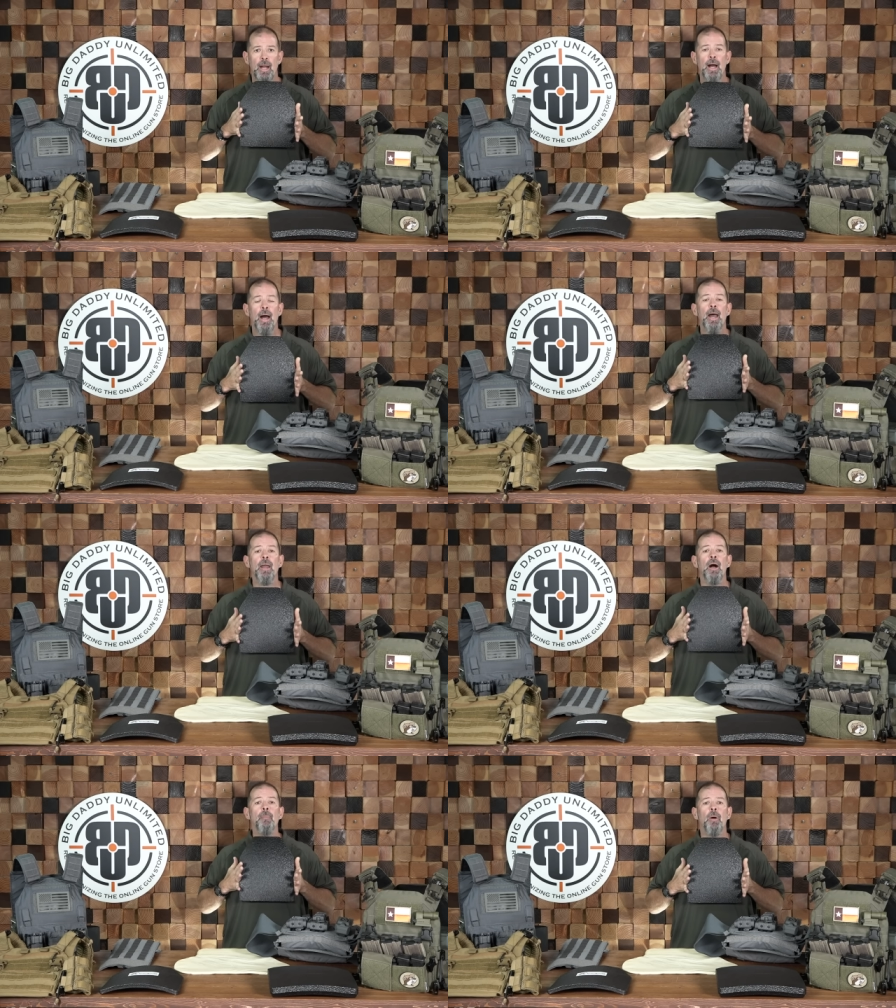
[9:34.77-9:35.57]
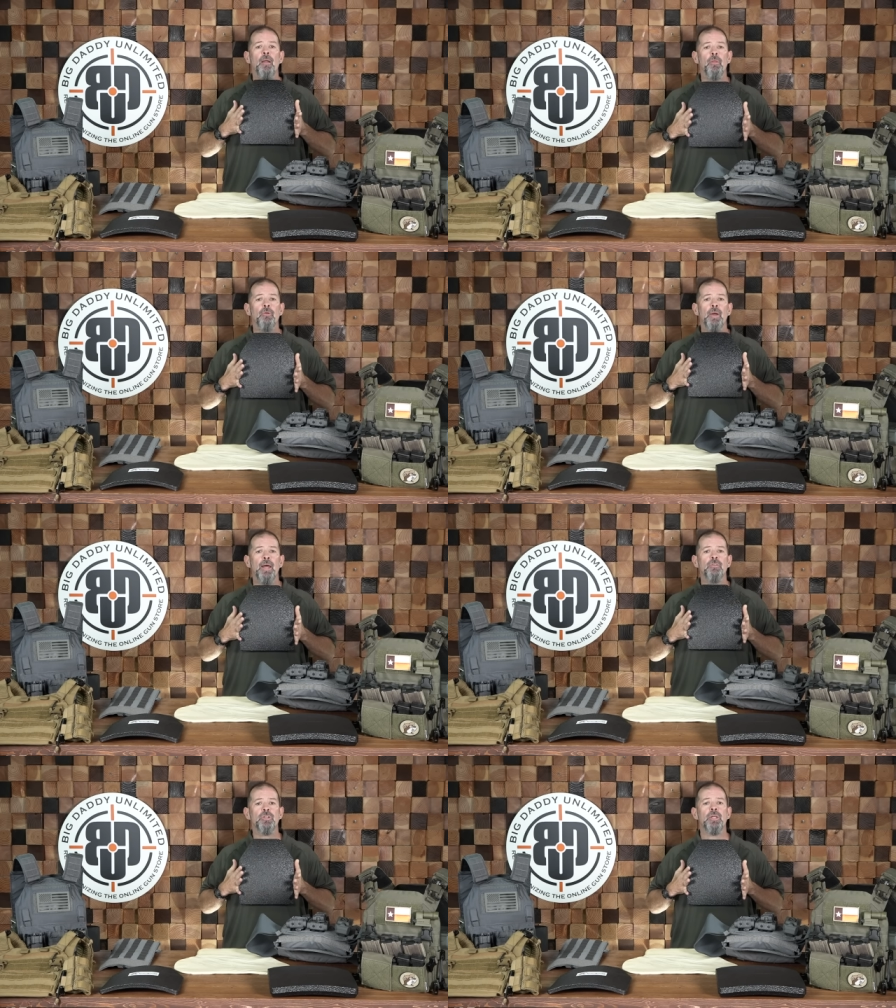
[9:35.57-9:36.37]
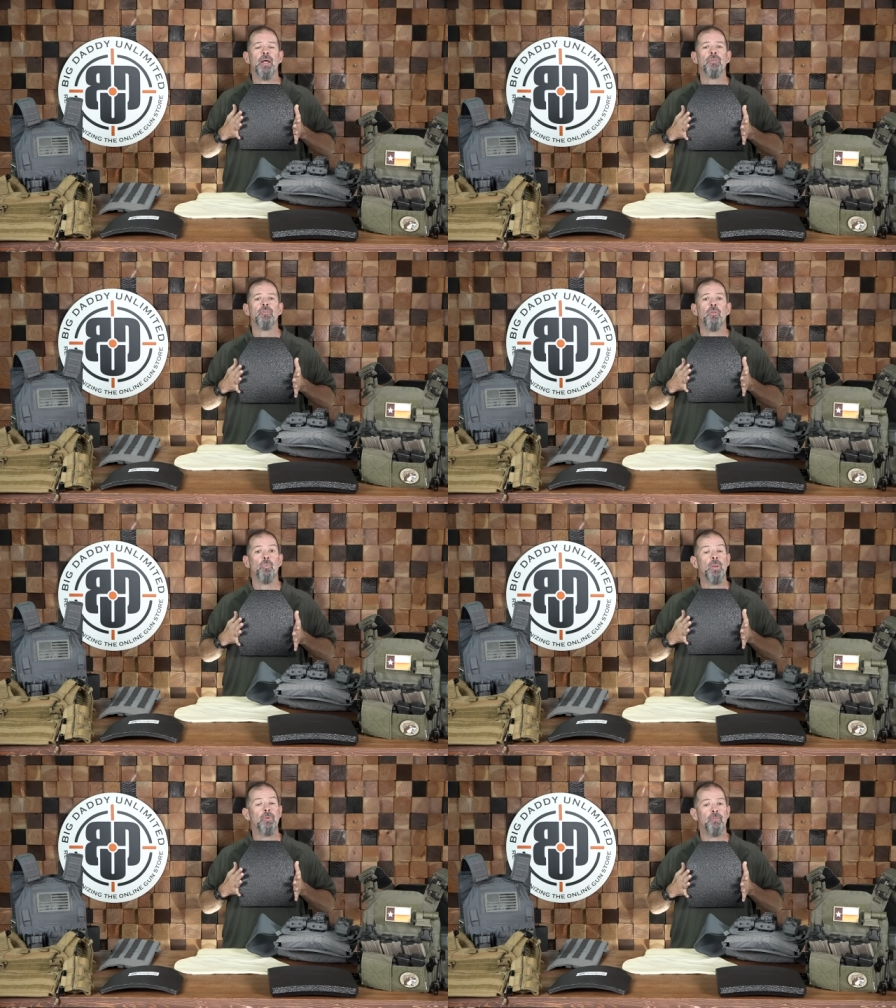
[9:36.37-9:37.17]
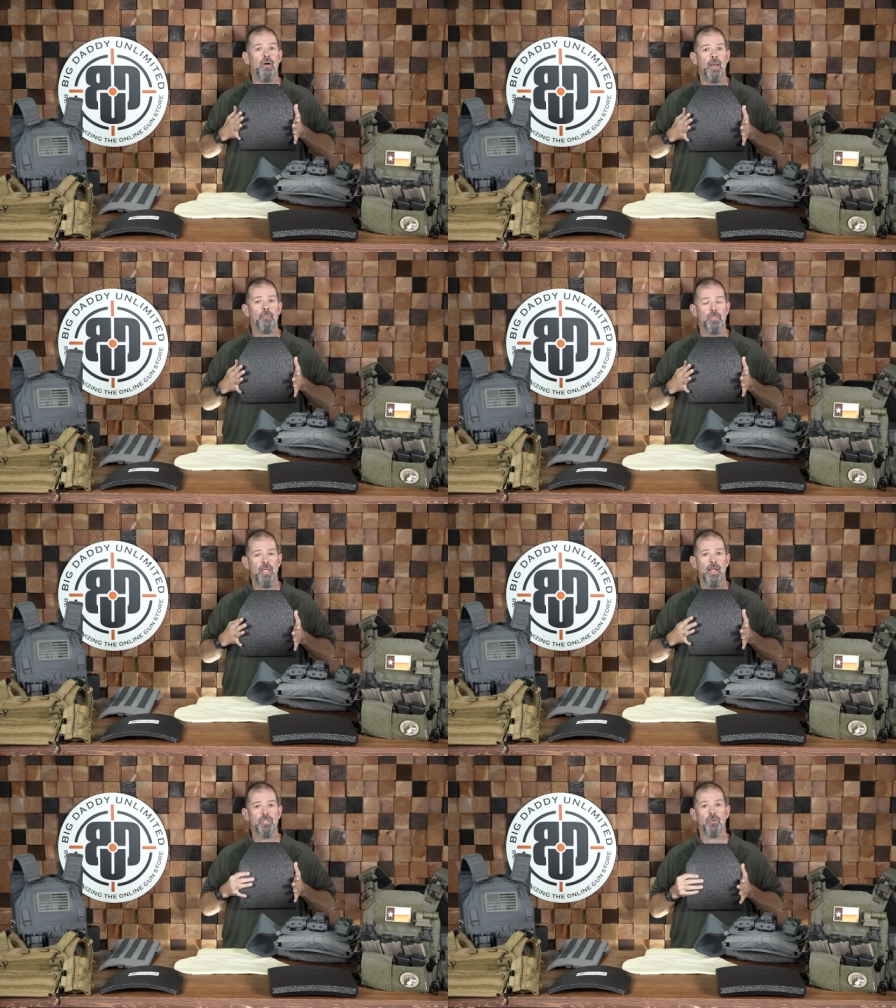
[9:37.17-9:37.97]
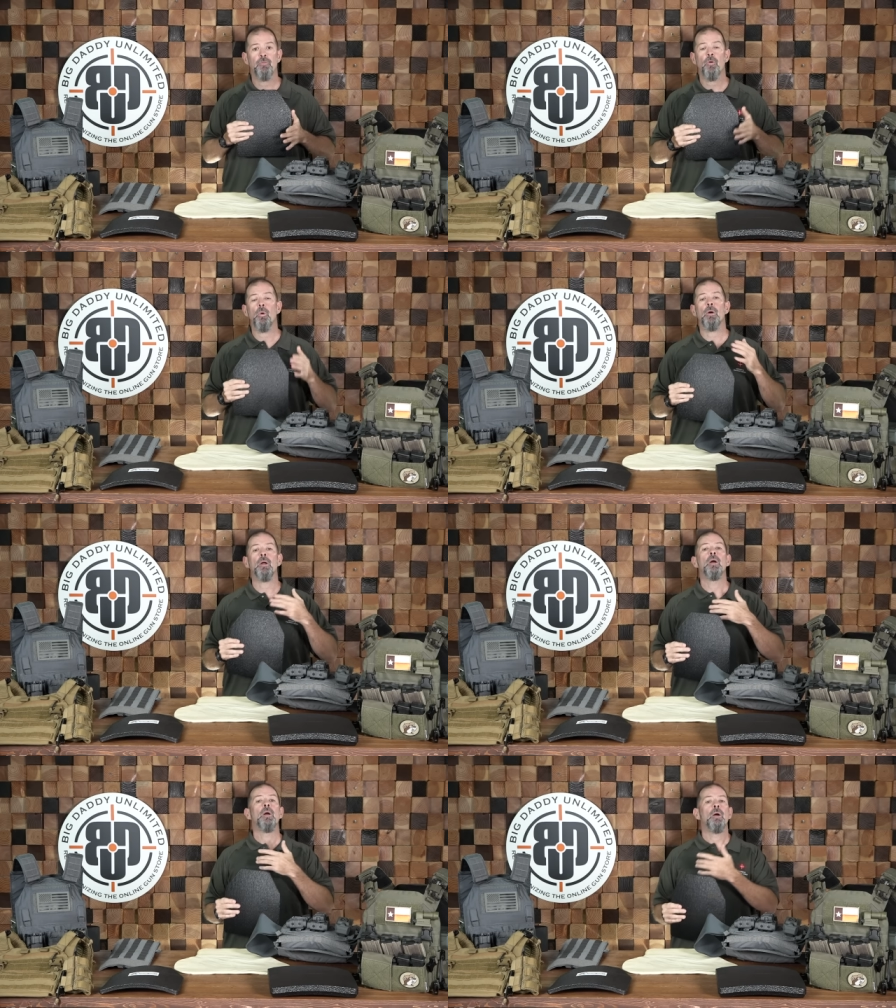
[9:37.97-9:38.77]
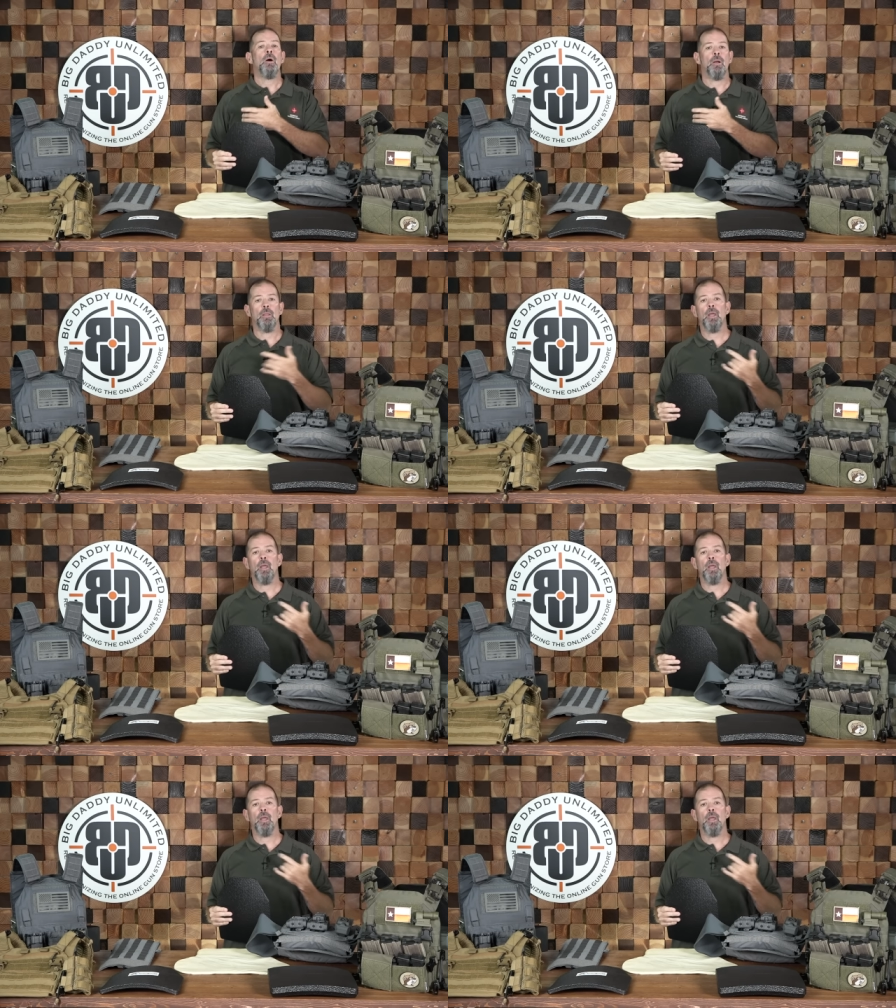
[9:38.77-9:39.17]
it high up on the thoracic chest so that we provide protection for our